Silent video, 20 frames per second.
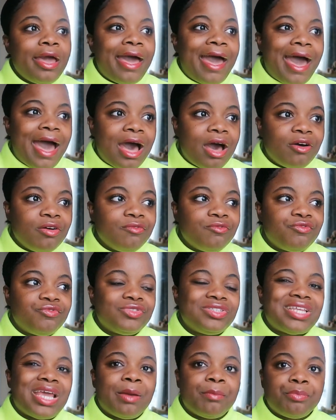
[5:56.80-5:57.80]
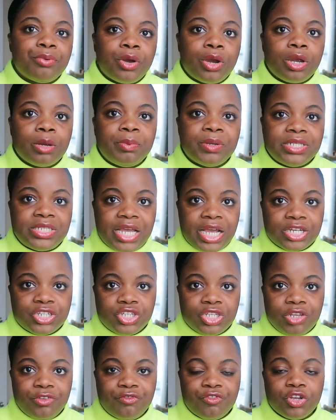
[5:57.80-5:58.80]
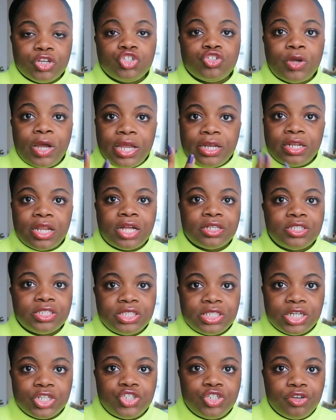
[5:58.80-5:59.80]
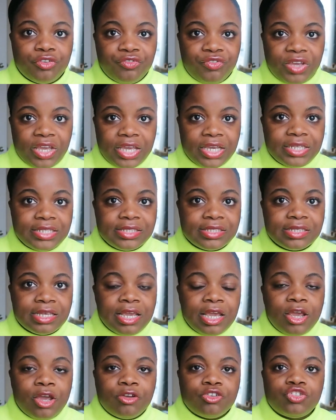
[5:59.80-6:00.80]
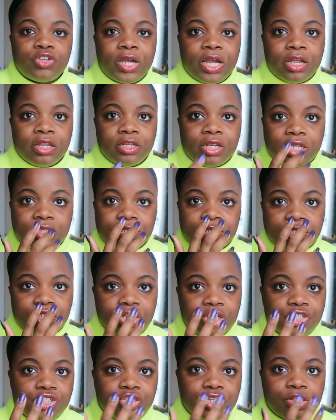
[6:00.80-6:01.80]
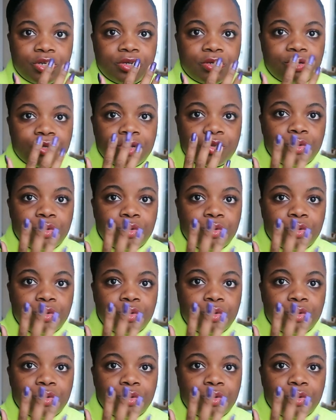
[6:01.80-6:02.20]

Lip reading: have temporary protection if you're trying not to touch your face, trying not to touch your